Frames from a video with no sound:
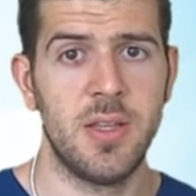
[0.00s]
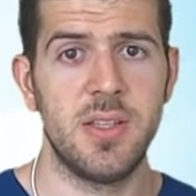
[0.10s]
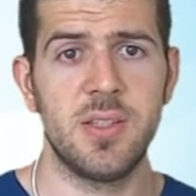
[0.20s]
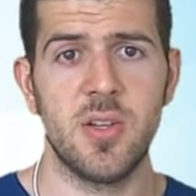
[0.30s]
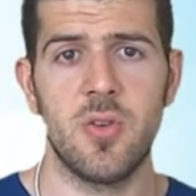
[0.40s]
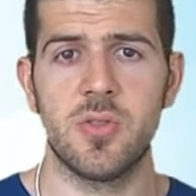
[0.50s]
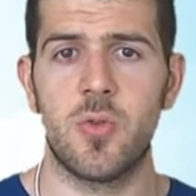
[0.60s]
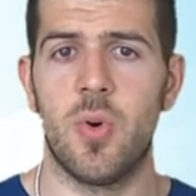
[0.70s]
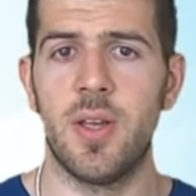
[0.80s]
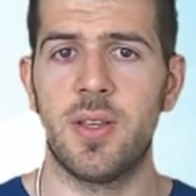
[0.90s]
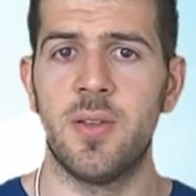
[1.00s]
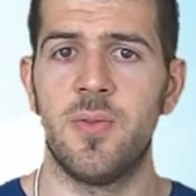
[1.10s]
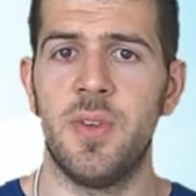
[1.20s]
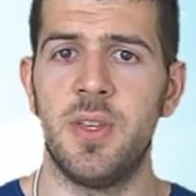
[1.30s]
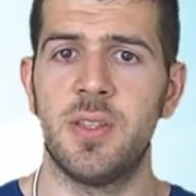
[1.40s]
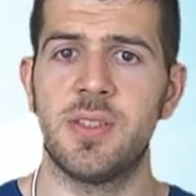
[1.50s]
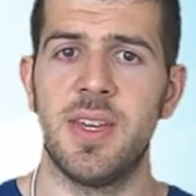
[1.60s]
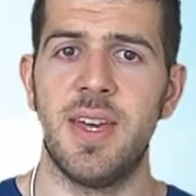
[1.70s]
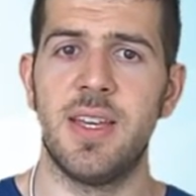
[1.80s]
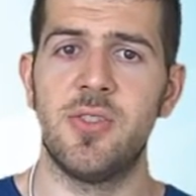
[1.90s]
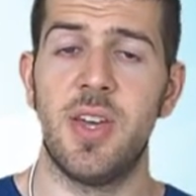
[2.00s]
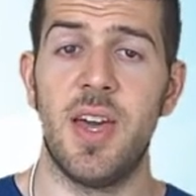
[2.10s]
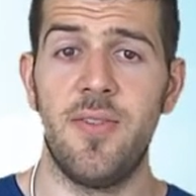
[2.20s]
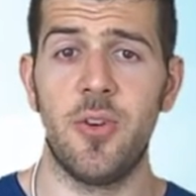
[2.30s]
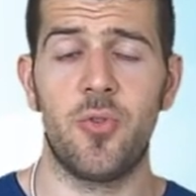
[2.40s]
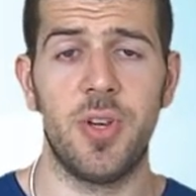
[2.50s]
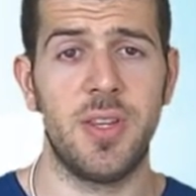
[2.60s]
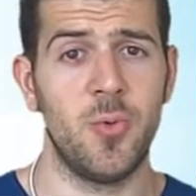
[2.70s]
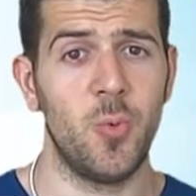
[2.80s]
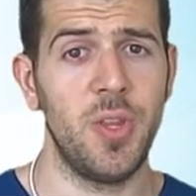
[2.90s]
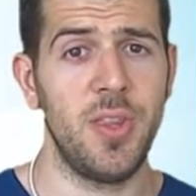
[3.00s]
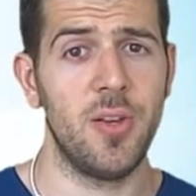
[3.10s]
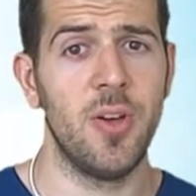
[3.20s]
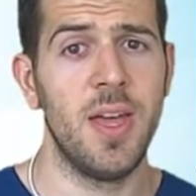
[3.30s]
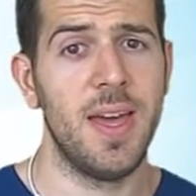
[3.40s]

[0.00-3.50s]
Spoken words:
This is also quite convenient as you have your creatine with you